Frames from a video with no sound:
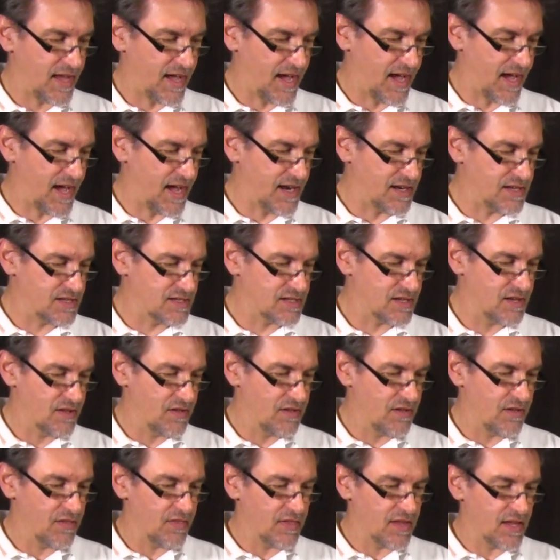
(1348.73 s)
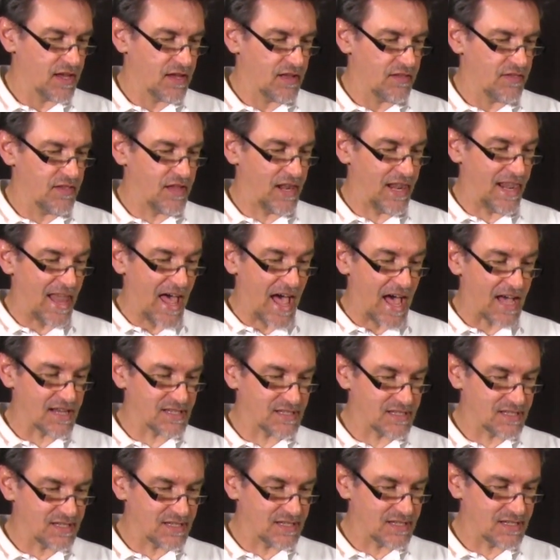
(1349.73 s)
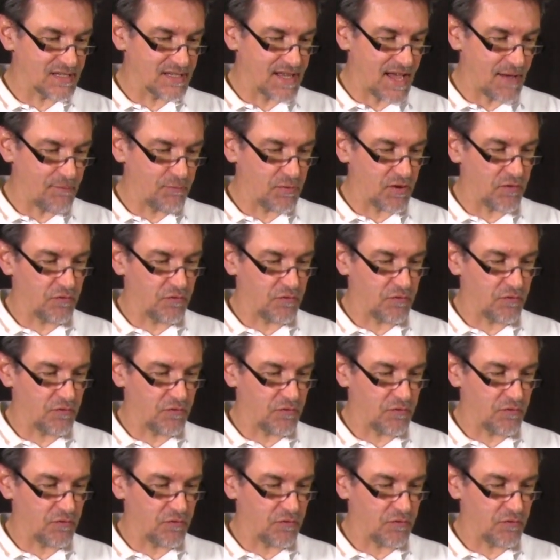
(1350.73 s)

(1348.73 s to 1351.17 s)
And the last step,